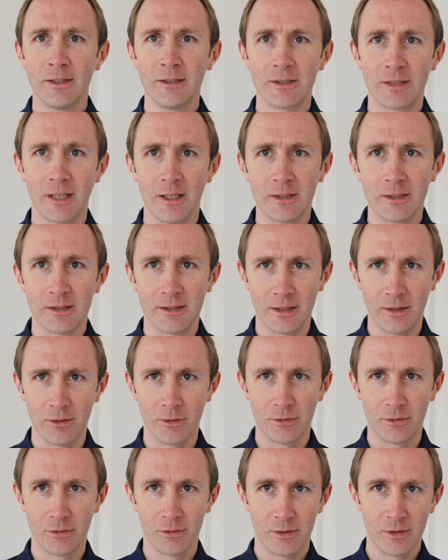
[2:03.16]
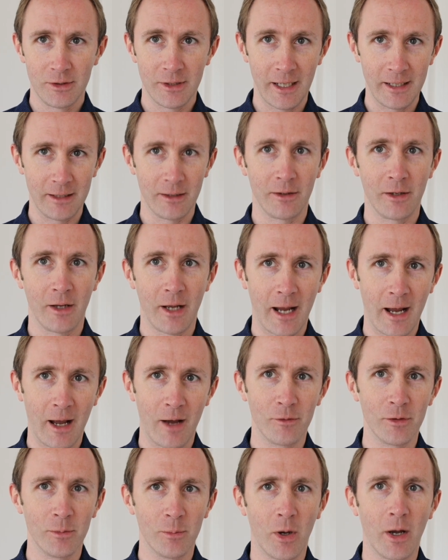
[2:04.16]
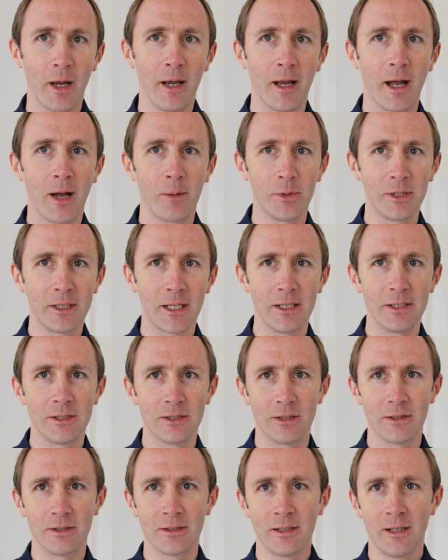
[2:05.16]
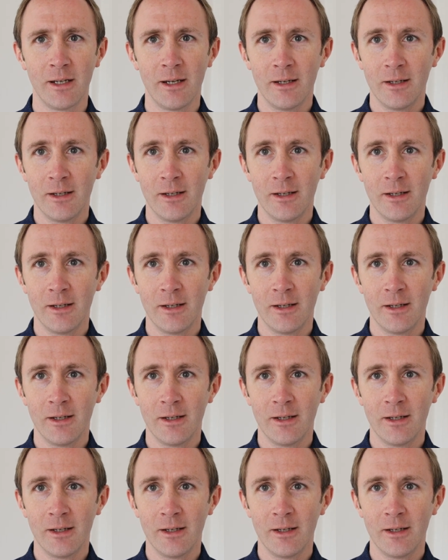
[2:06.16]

sensitive data that I have in my applications.